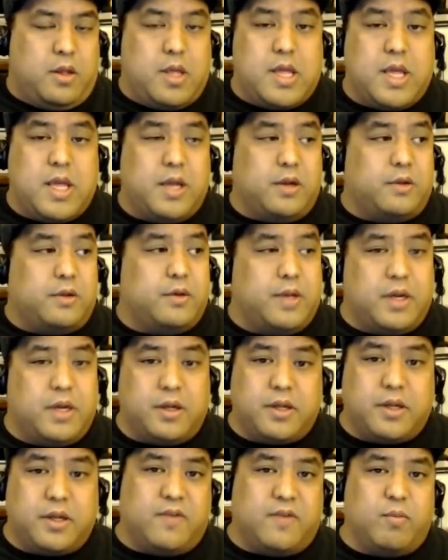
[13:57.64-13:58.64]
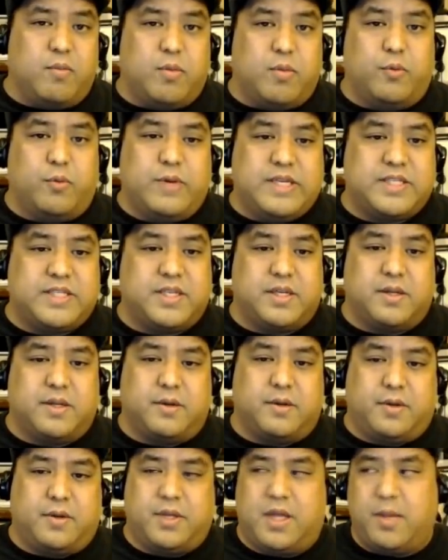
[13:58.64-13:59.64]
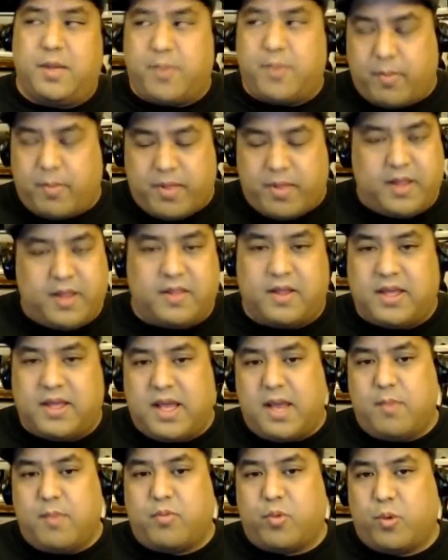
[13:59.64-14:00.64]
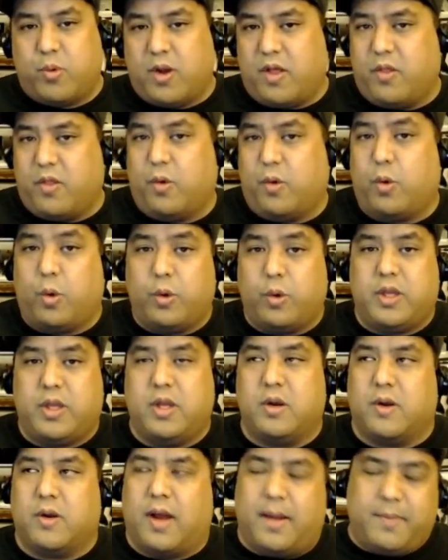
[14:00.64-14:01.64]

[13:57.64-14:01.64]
It'll give them a reason to keep on playing the game throughout the whole year.